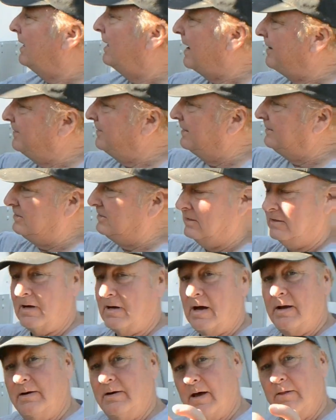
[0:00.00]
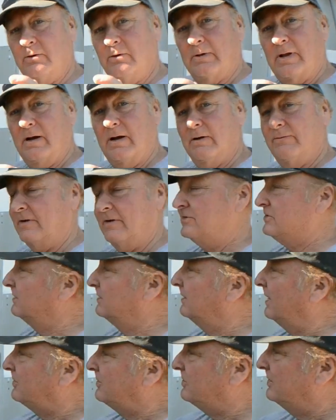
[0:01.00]
And then did another layer of
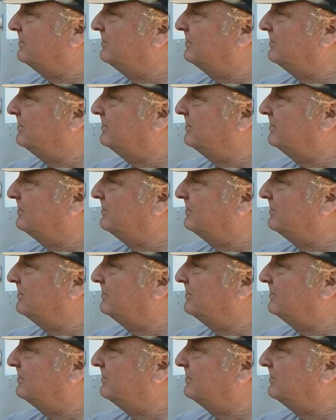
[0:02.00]
insulation